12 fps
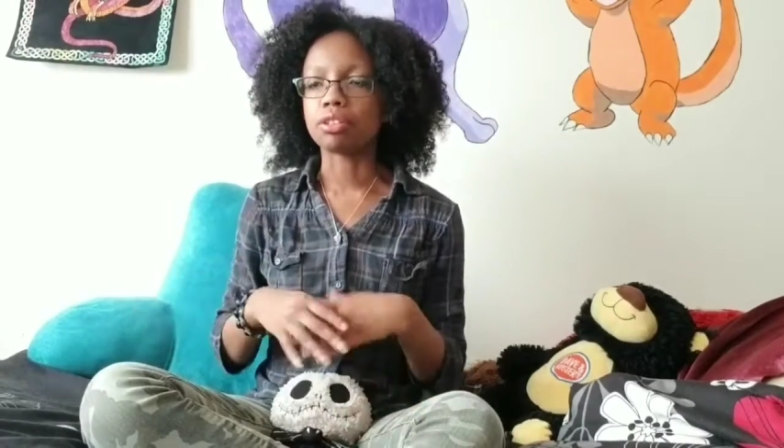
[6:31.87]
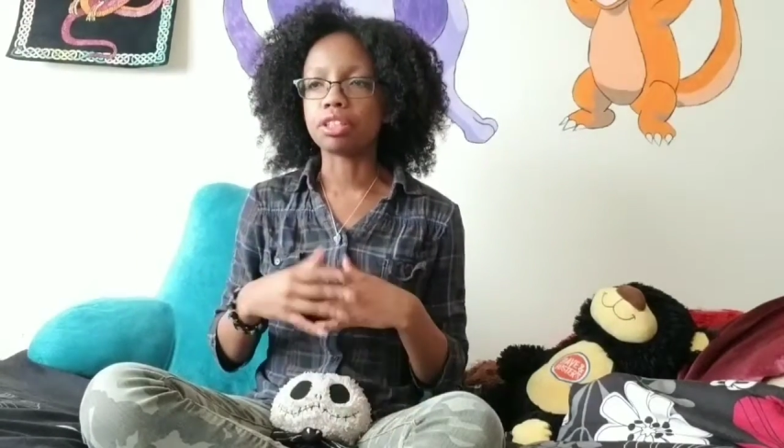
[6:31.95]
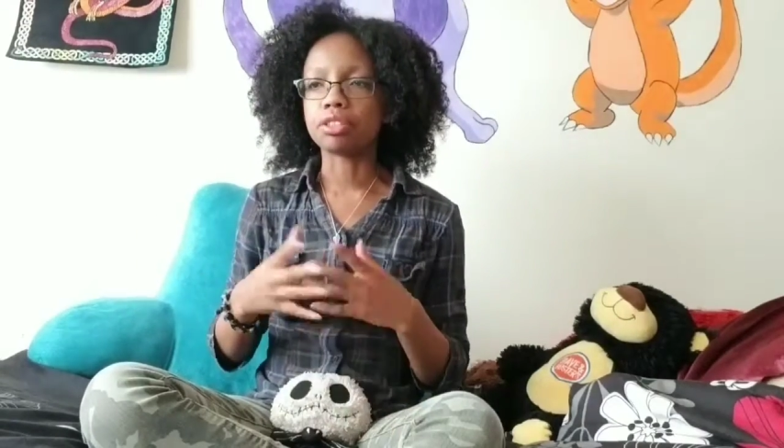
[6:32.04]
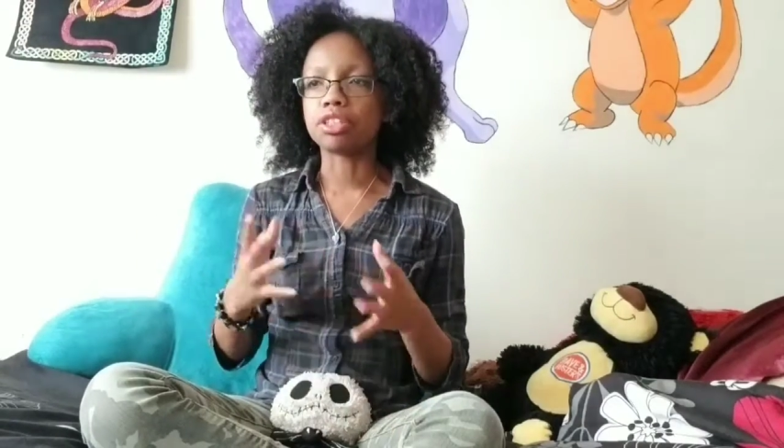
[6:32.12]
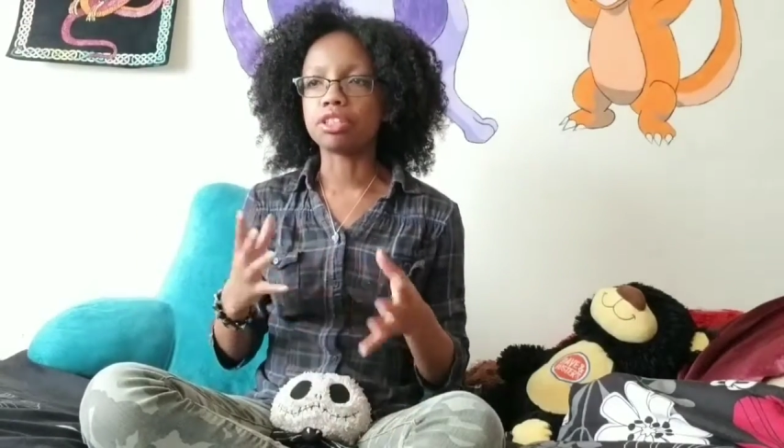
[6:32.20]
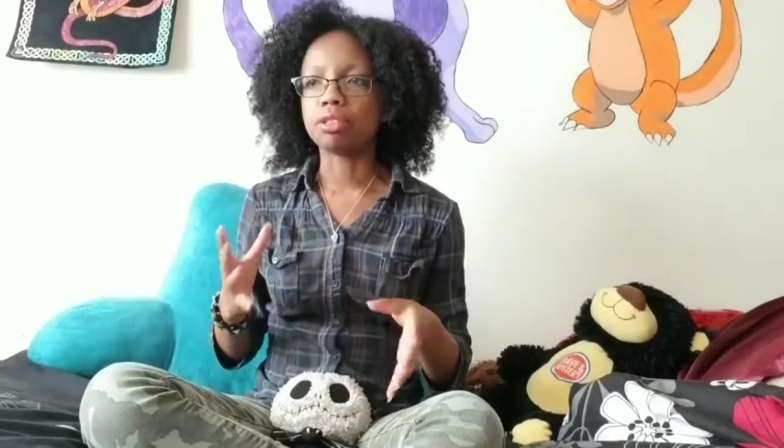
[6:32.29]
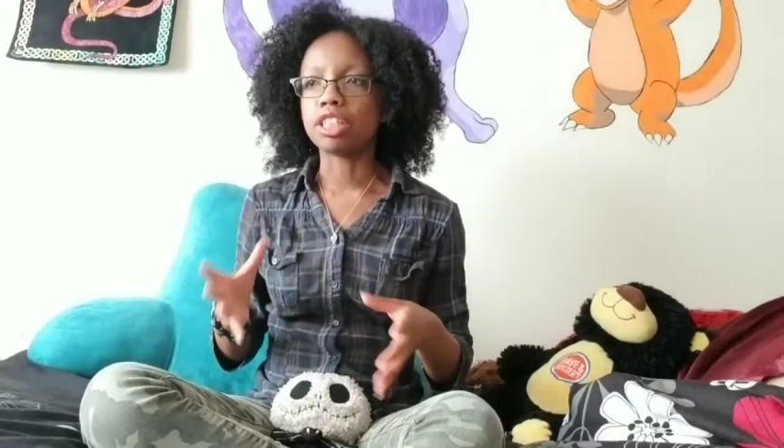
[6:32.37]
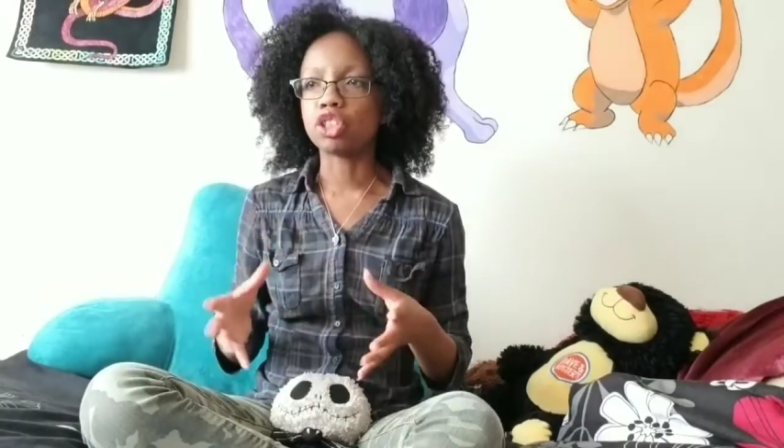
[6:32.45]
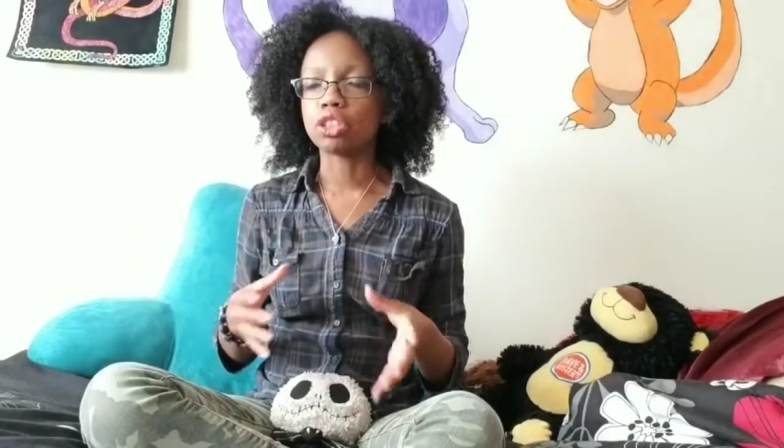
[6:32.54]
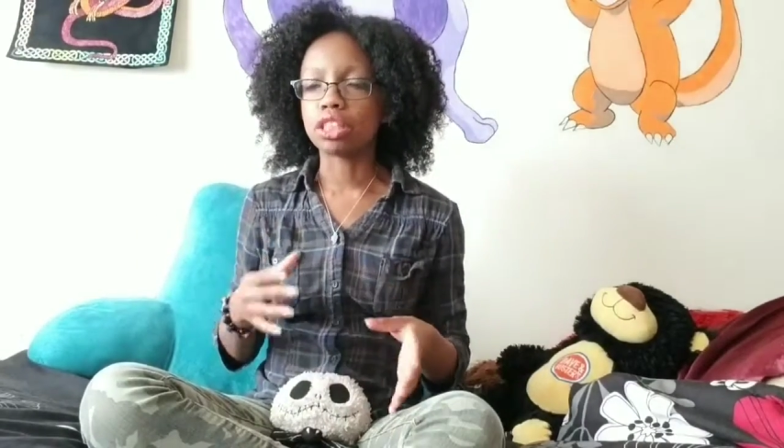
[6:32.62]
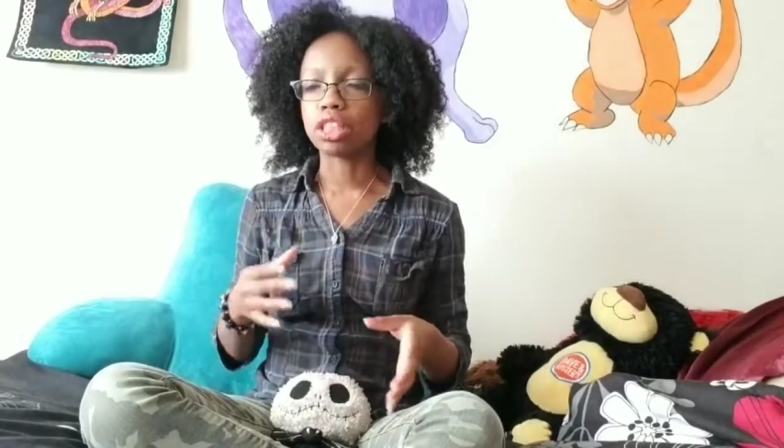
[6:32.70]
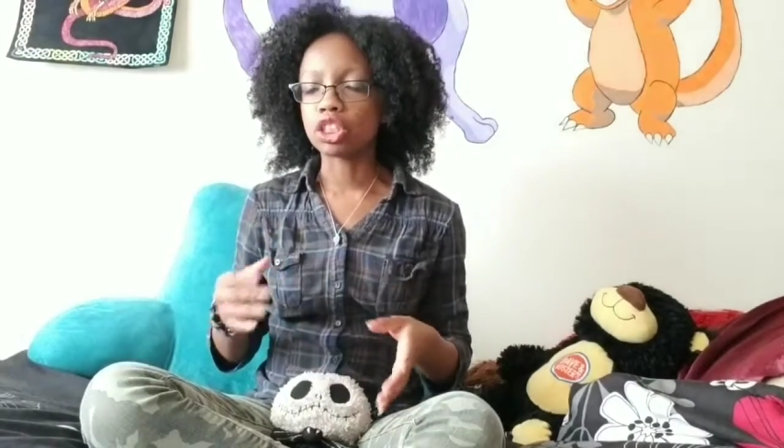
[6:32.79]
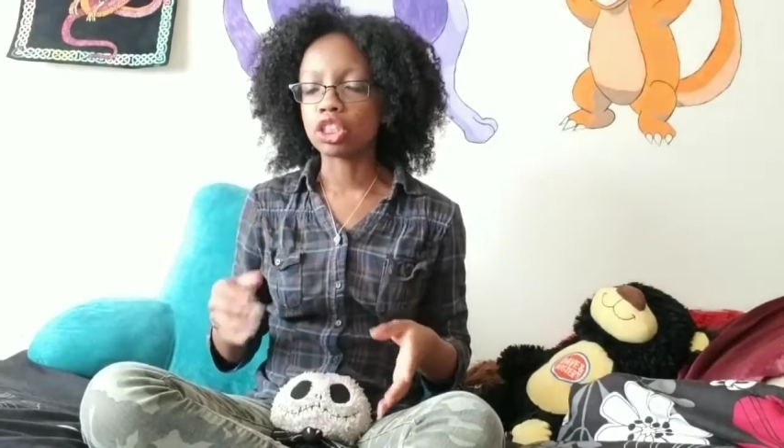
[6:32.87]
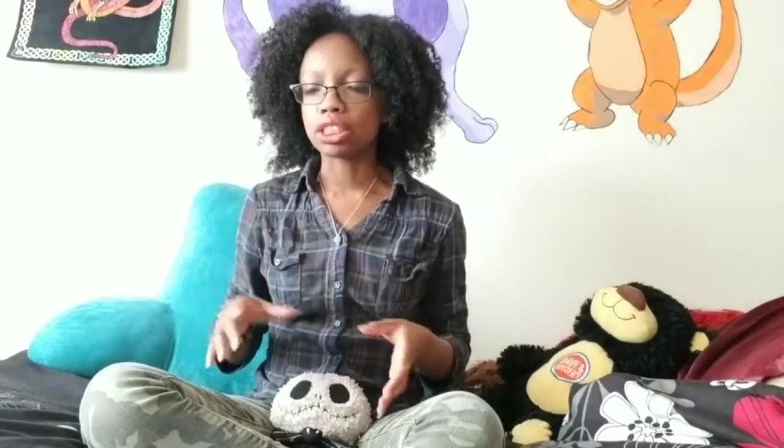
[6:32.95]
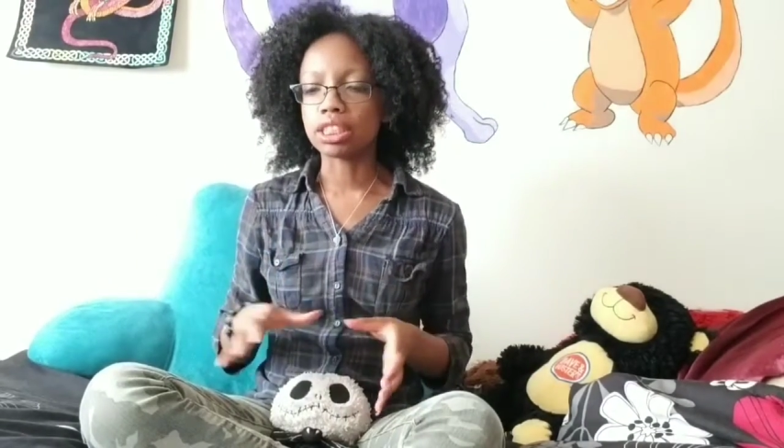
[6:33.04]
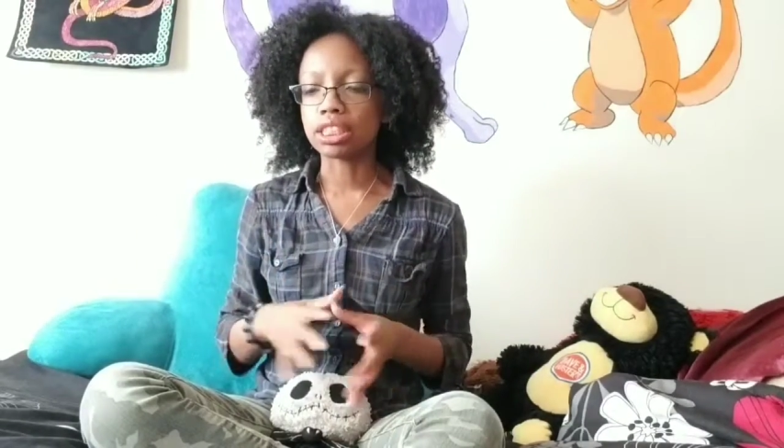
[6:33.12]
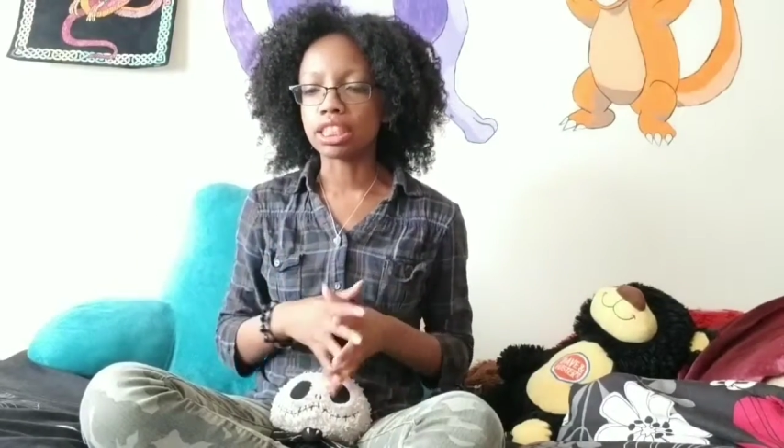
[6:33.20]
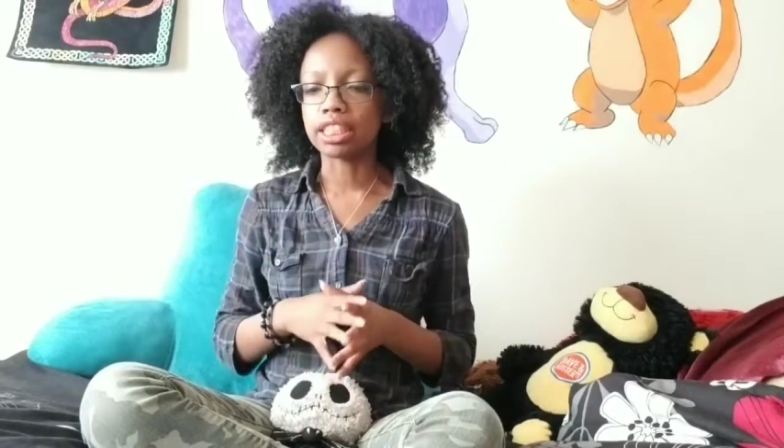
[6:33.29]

they'll do introductions